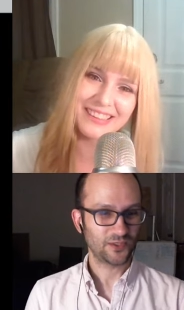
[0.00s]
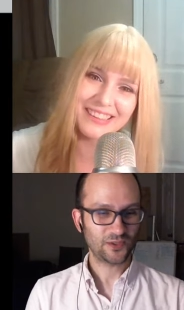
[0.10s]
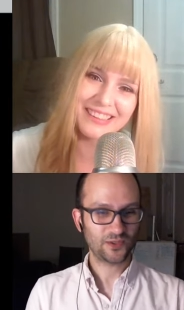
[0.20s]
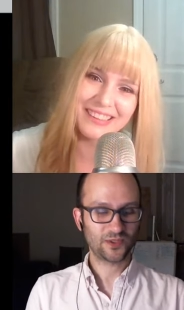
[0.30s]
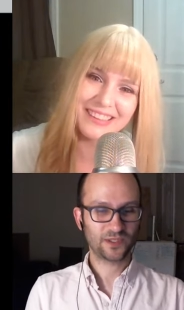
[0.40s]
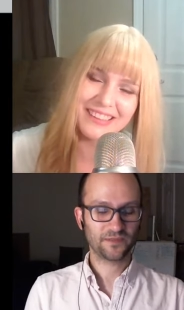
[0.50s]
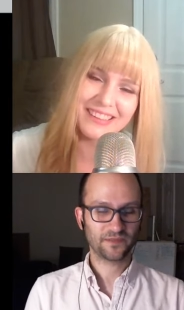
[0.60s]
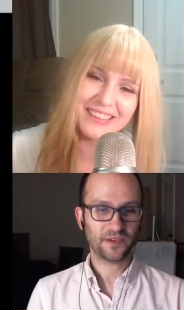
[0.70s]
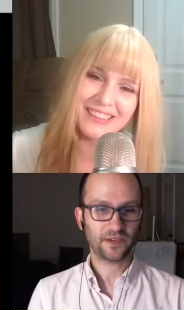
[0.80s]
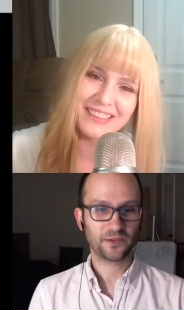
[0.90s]
Speaker 1: oh,
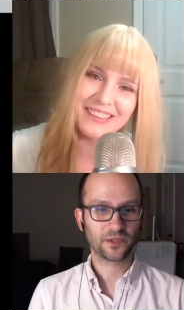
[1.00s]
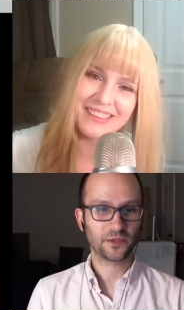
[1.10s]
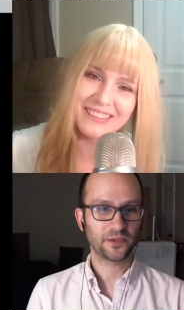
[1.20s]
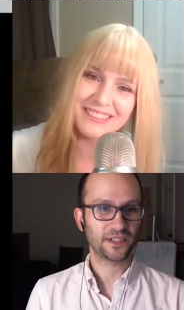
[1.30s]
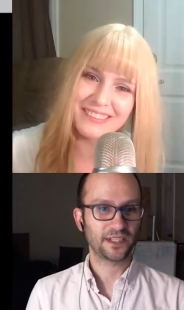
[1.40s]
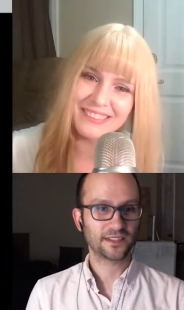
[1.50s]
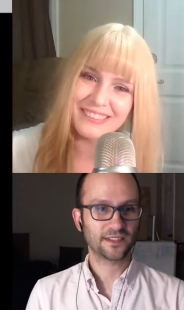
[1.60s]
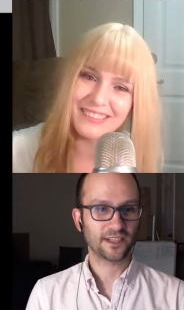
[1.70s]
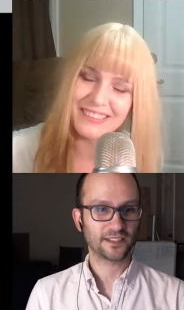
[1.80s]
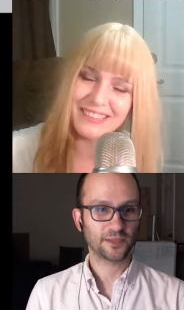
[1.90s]
all right. We'll go with a nice
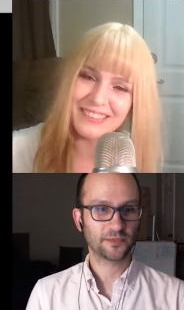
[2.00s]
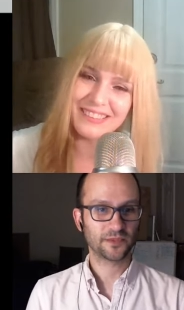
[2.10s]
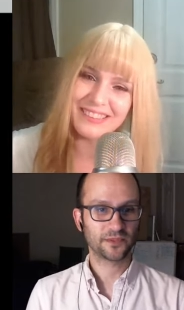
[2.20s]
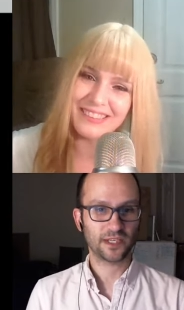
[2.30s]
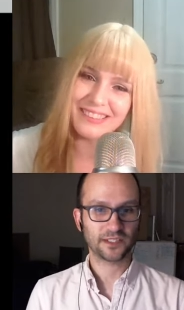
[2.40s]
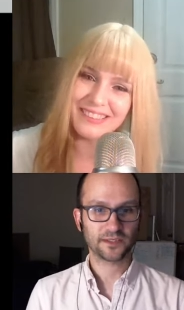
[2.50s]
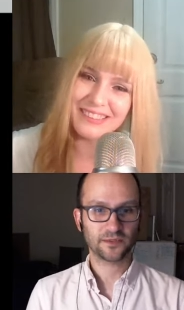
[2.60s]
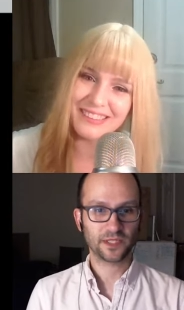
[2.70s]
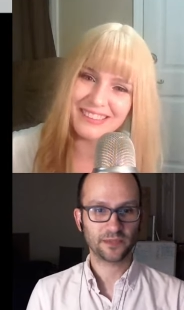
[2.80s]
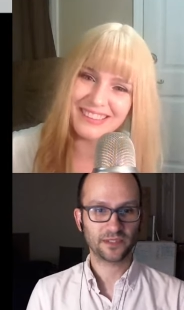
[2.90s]
classic blue dress.
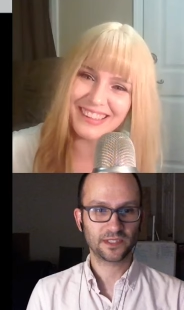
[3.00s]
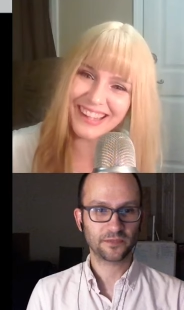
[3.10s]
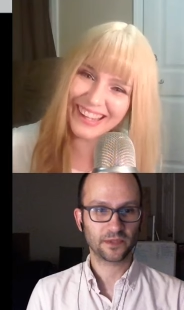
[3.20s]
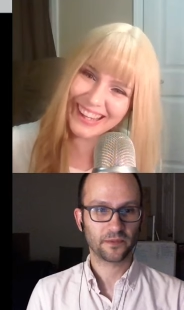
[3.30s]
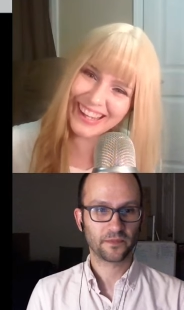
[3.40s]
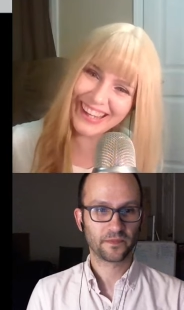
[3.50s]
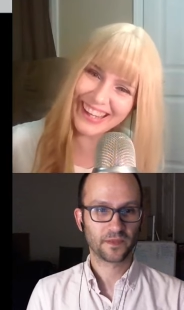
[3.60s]
We'll keep it simple.